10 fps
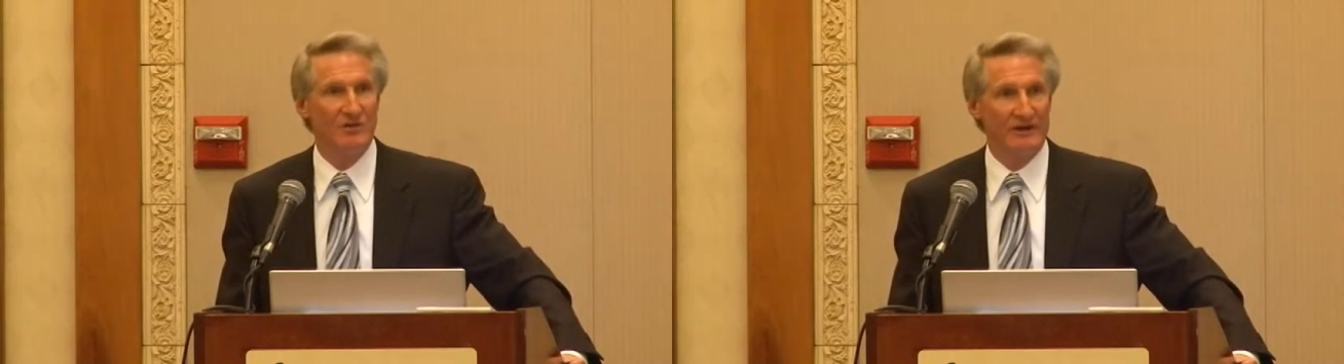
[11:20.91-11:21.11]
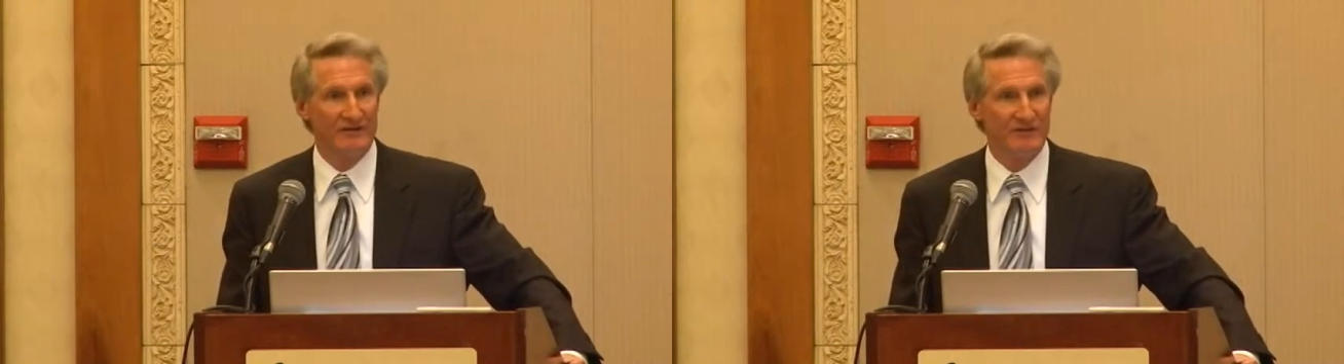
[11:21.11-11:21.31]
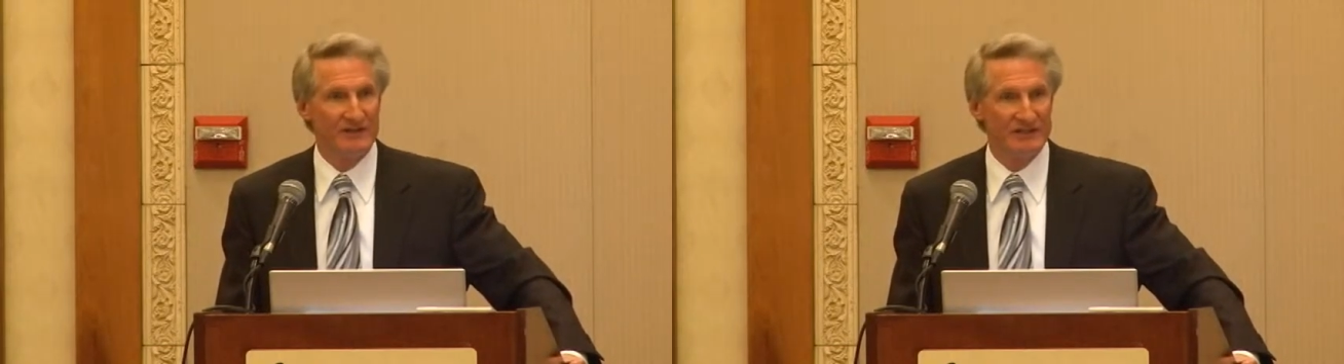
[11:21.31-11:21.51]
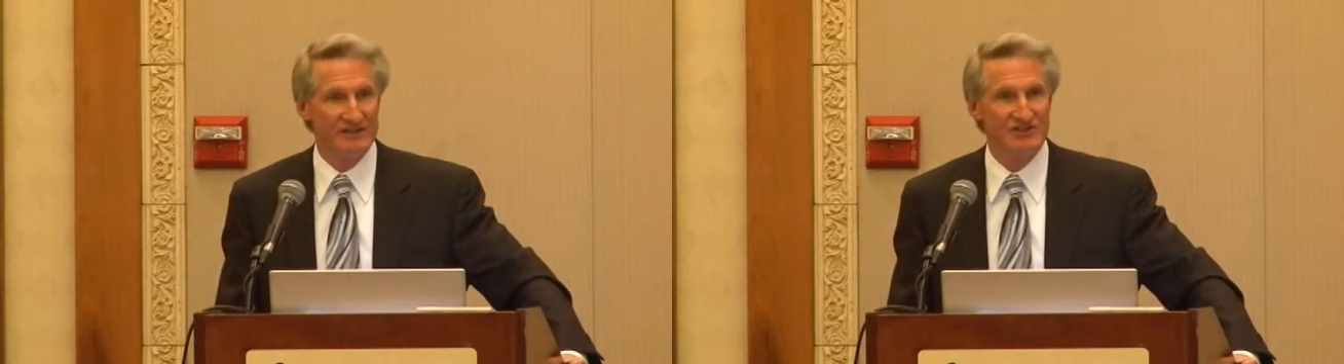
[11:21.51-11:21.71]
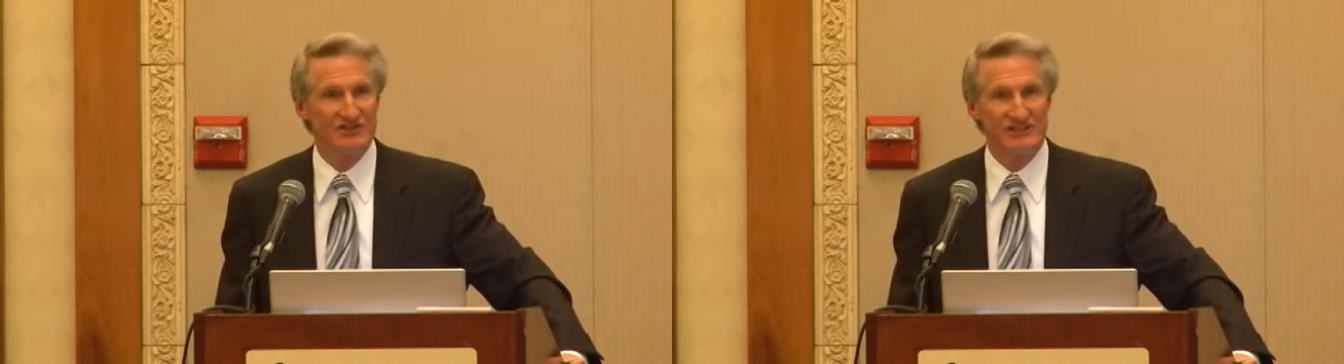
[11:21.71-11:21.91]
whatever it
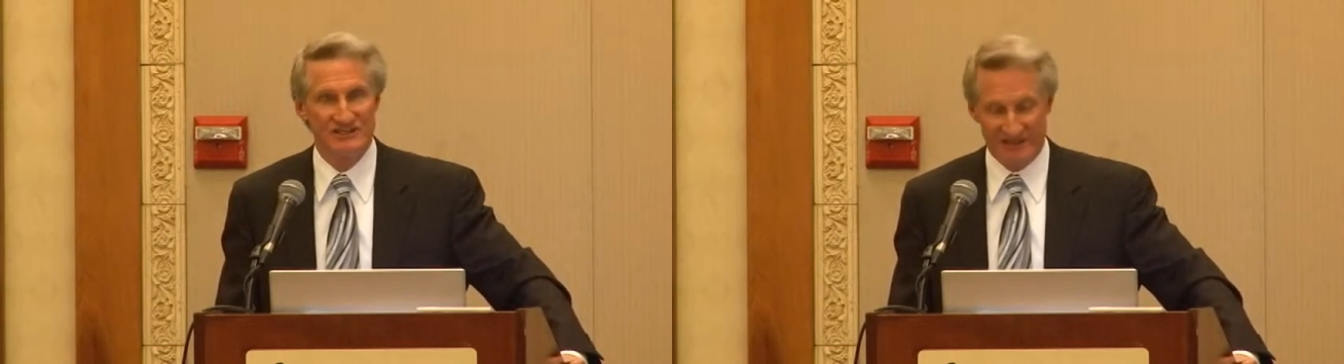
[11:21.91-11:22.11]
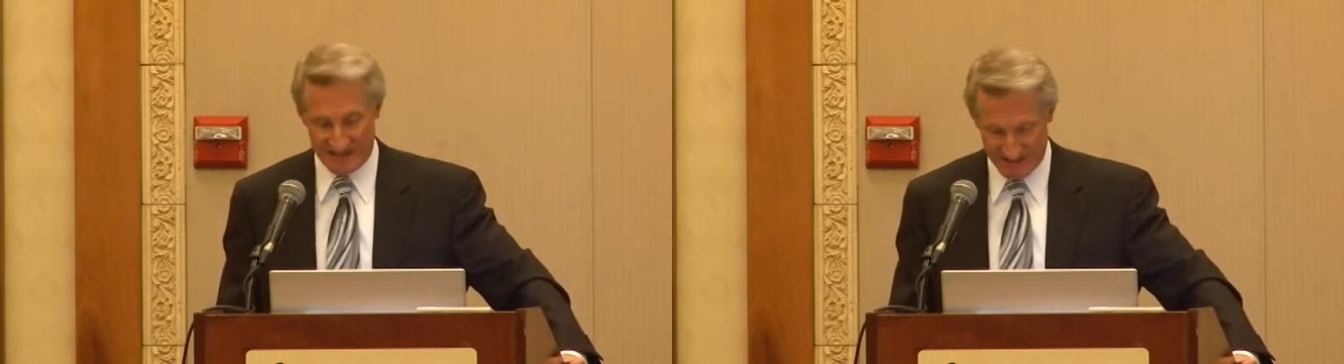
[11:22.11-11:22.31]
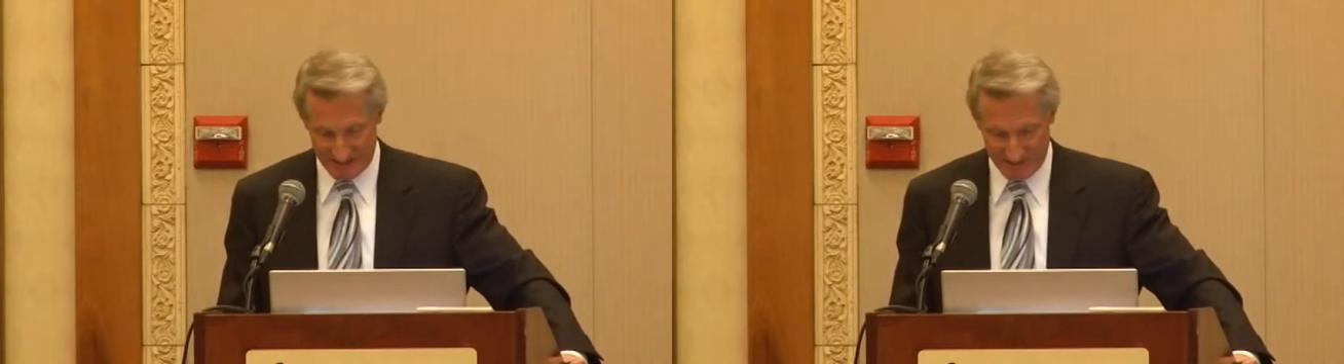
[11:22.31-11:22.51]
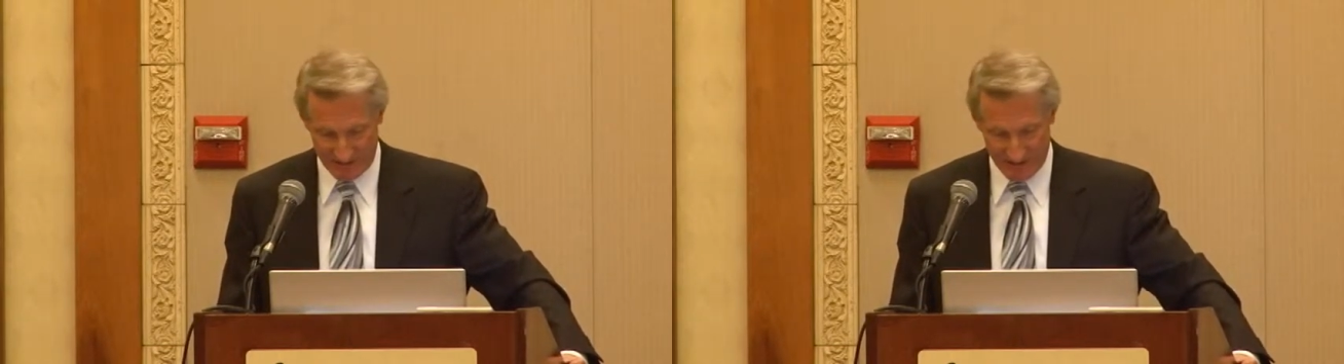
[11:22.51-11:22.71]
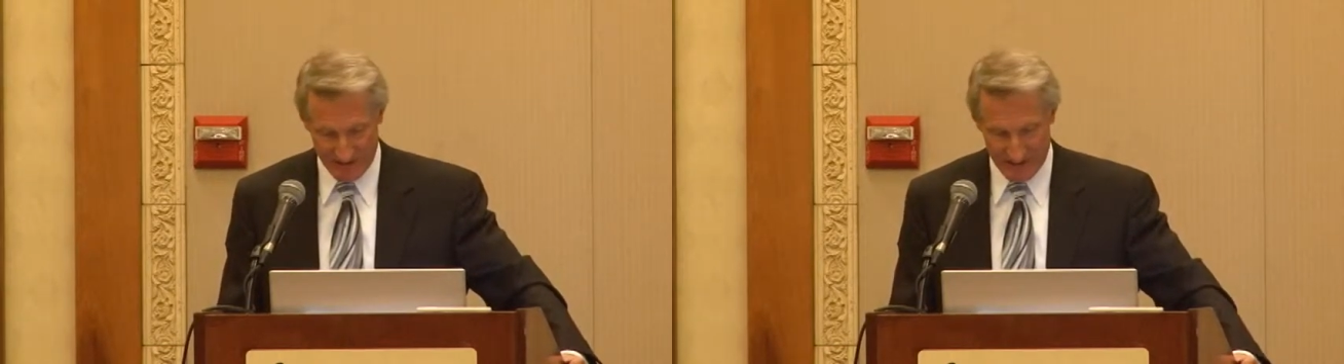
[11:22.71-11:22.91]
is, it still has to be
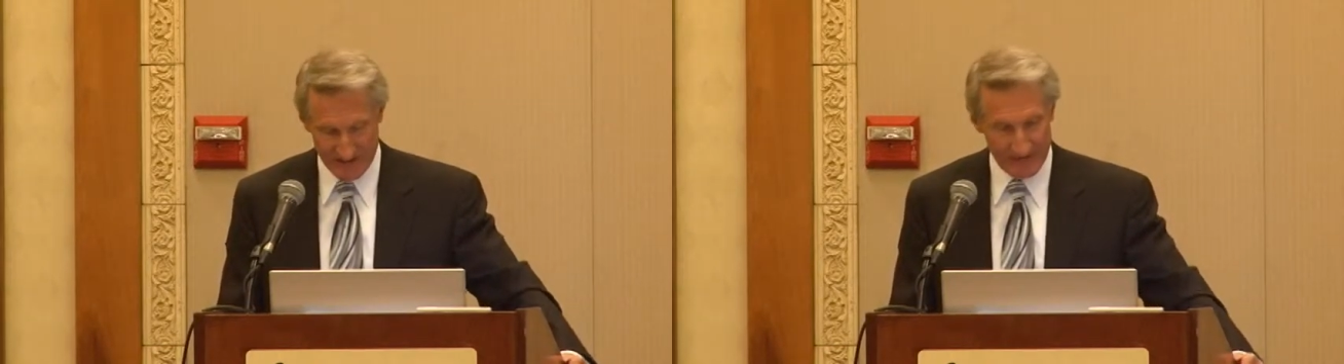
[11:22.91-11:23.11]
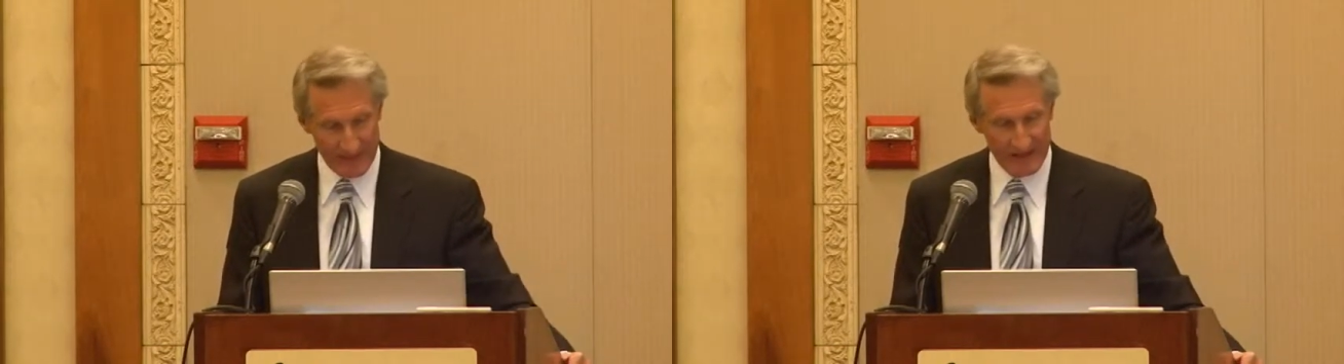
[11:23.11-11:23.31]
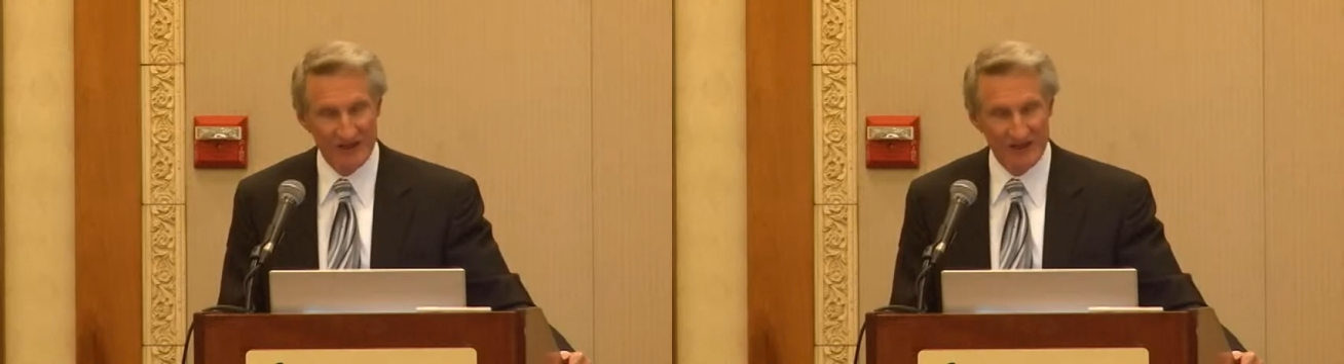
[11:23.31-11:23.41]
agreed.